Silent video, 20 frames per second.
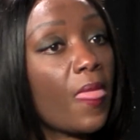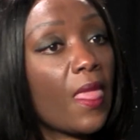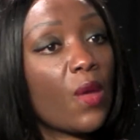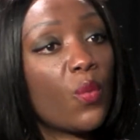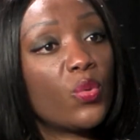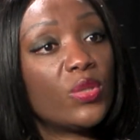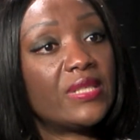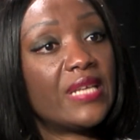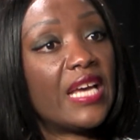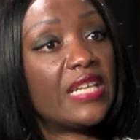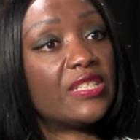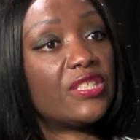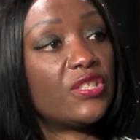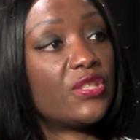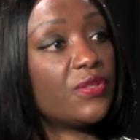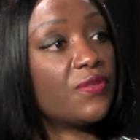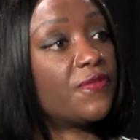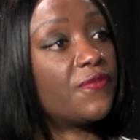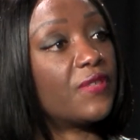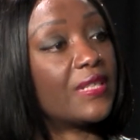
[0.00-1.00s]
We tend
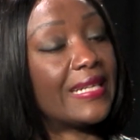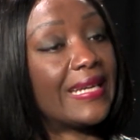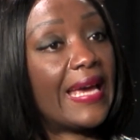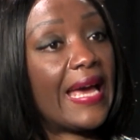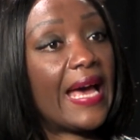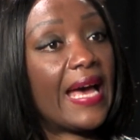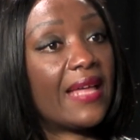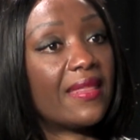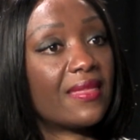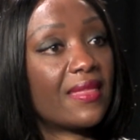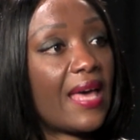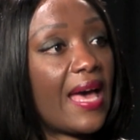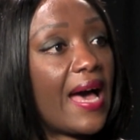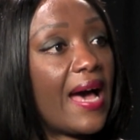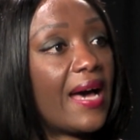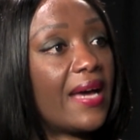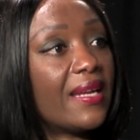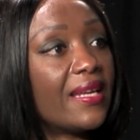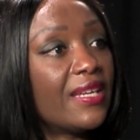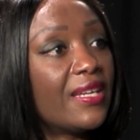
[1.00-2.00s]
to forget
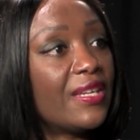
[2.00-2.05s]
that,